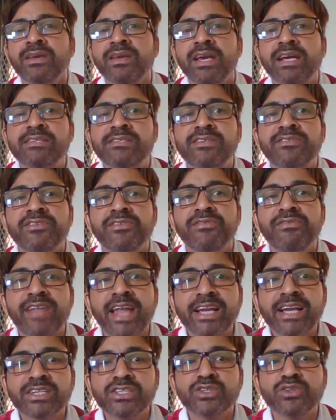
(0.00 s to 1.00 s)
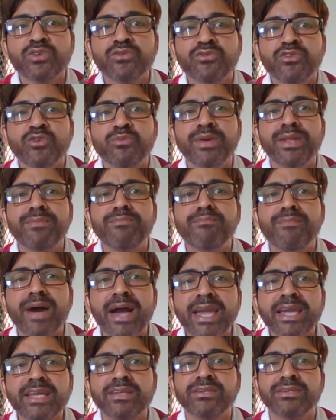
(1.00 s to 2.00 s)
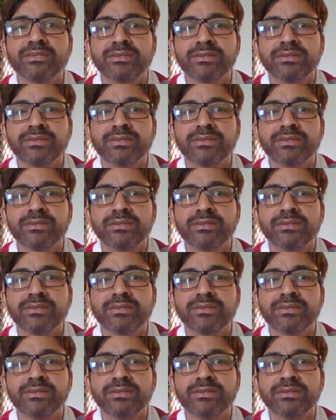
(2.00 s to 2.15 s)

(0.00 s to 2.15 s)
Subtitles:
as a reflection of human mind